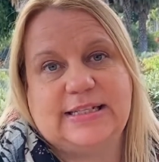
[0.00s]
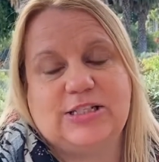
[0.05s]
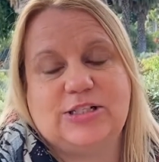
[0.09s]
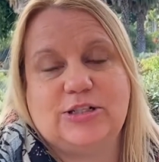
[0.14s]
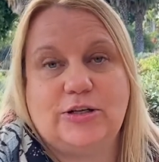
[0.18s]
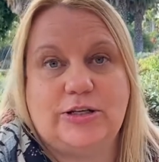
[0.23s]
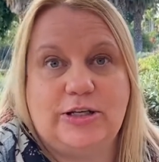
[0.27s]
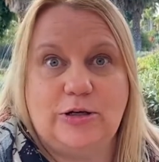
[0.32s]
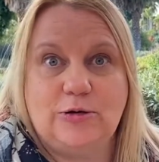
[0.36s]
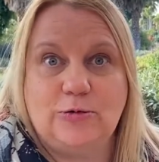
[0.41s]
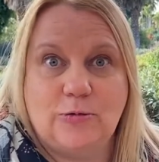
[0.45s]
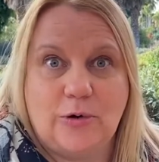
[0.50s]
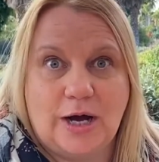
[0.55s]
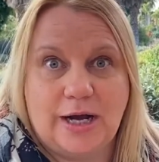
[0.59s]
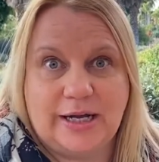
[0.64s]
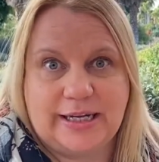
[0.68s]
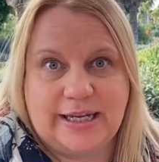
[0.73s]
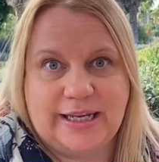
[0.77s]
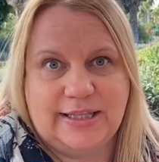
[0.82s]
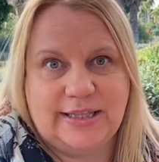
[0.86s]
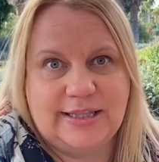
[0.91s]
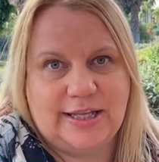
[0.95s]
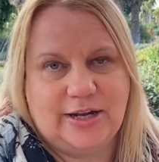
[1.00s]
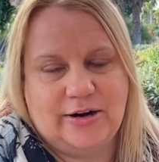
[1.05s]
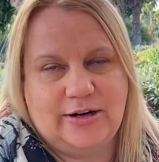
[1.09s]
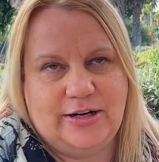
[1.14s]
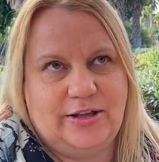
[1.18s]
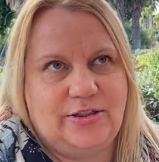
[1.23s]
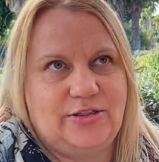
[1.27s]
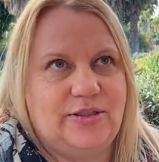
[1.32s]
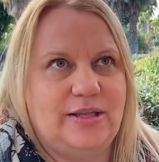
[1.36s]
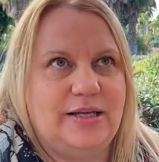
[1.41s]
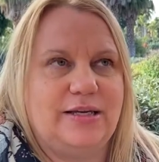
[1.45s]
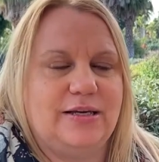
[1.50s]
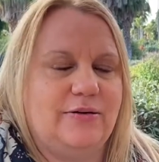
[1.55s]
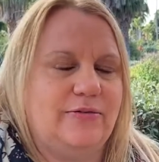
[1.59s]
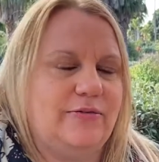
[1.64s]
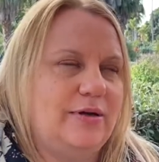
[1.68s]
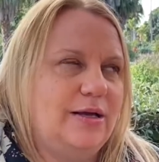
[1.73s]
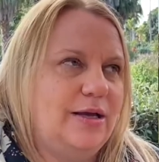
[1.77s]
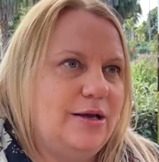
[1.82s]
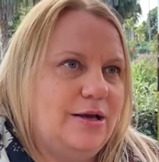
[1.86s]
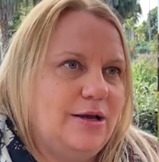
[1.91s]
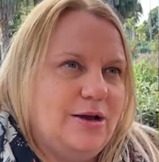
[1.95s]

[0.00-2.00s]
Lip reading: And so you walk in there and you think of